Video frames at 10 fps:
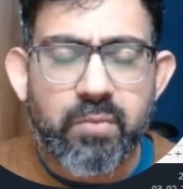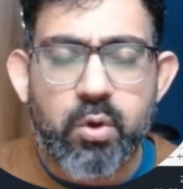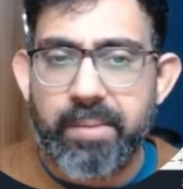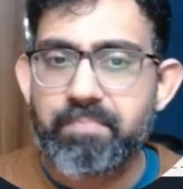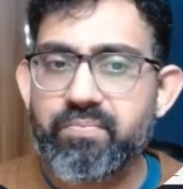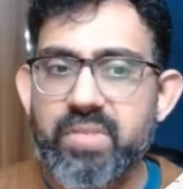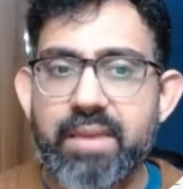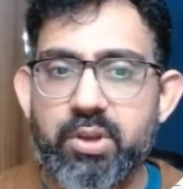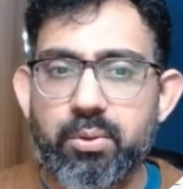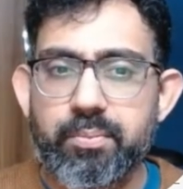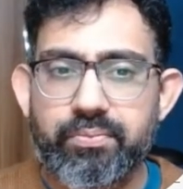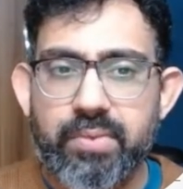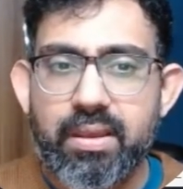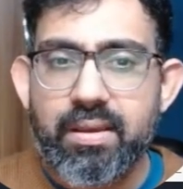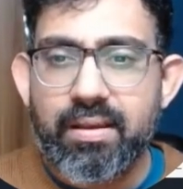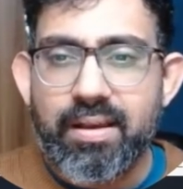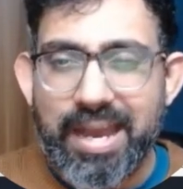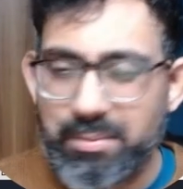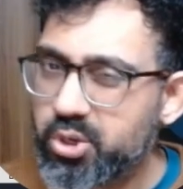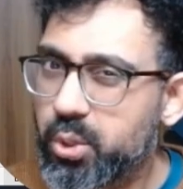Okay, here we go.
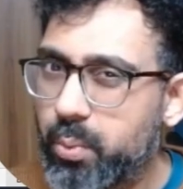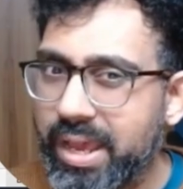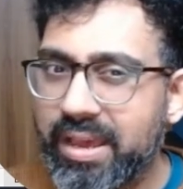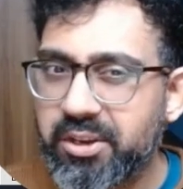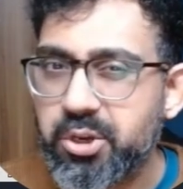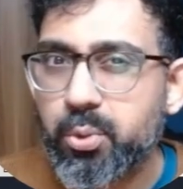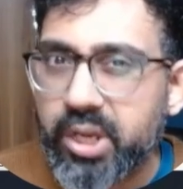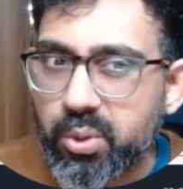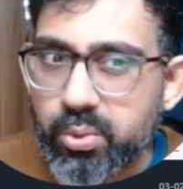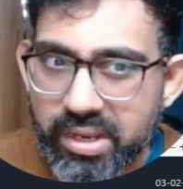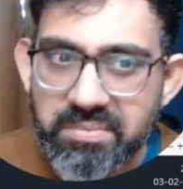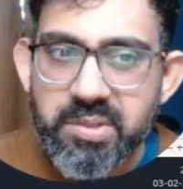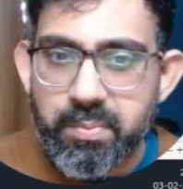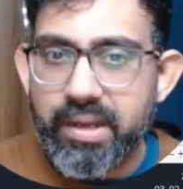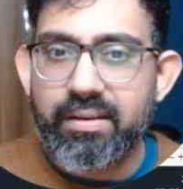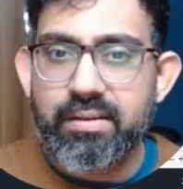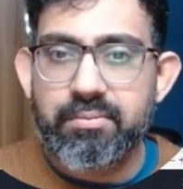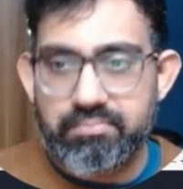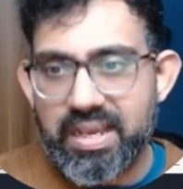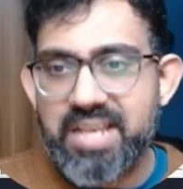I'm not sure why I had to do it 2 times, but
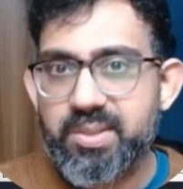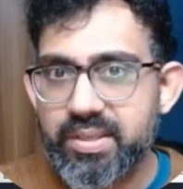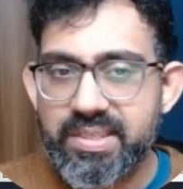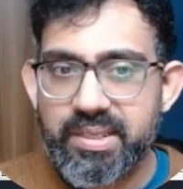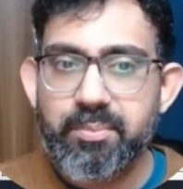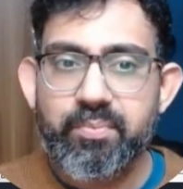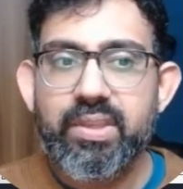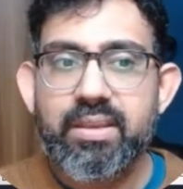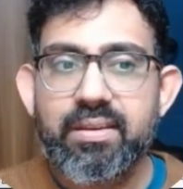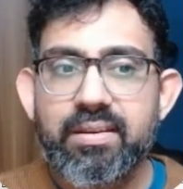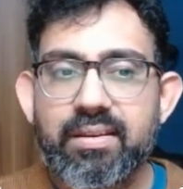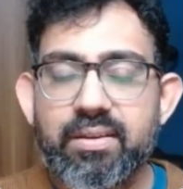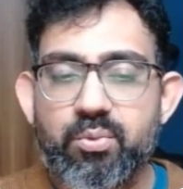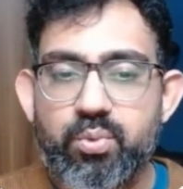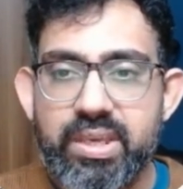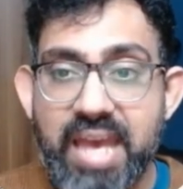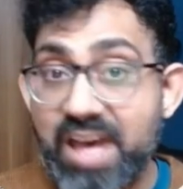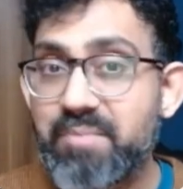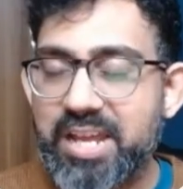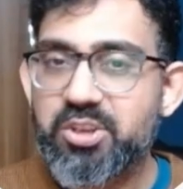as you can see, we
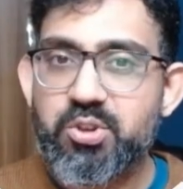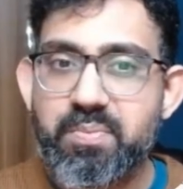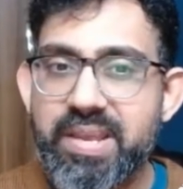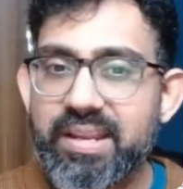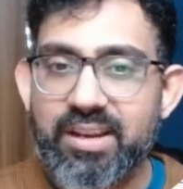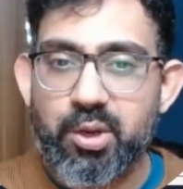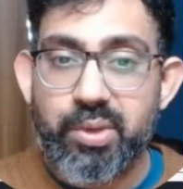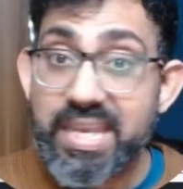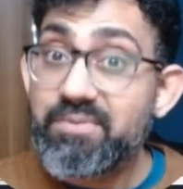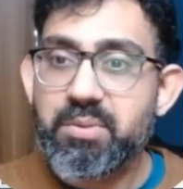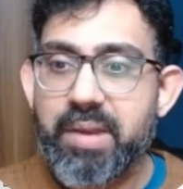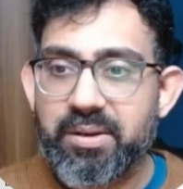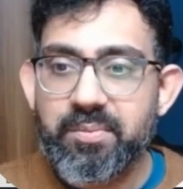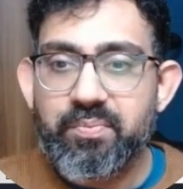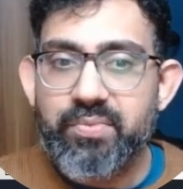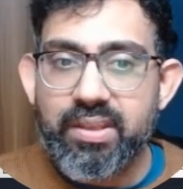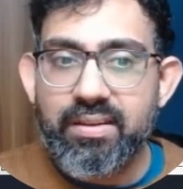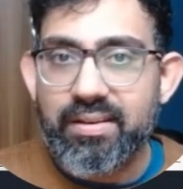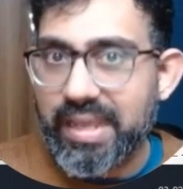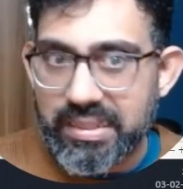have managed to make it look even better
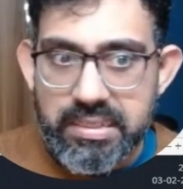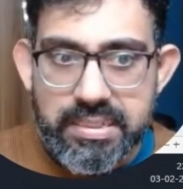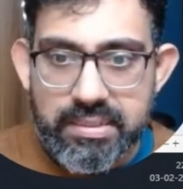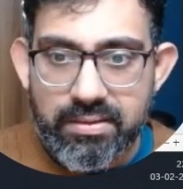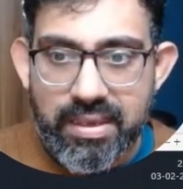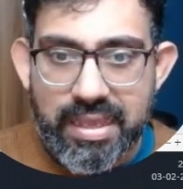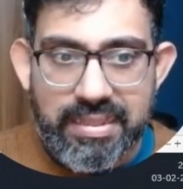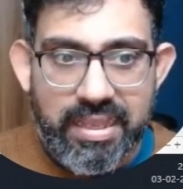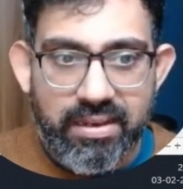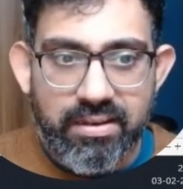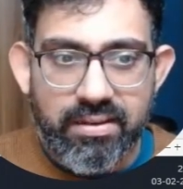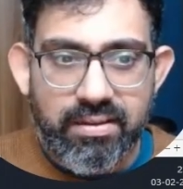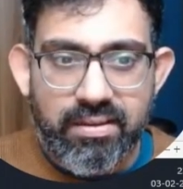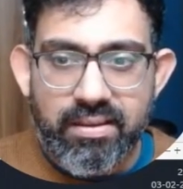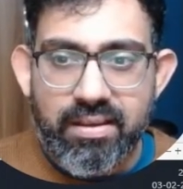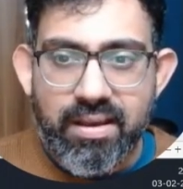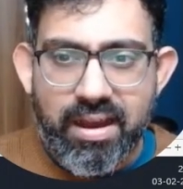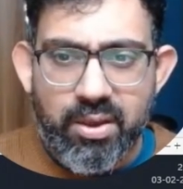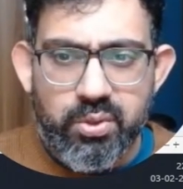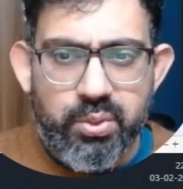like this. And then
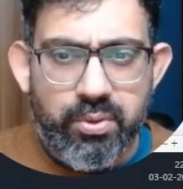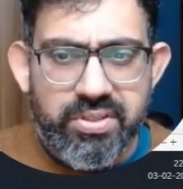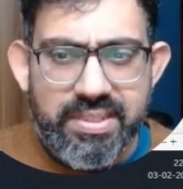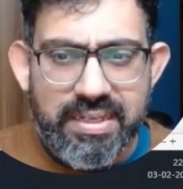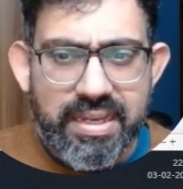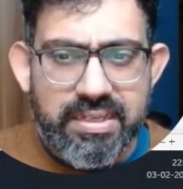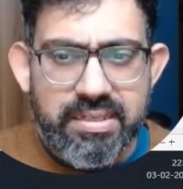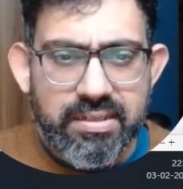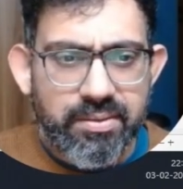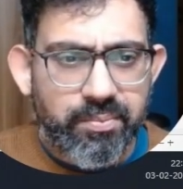I also want to select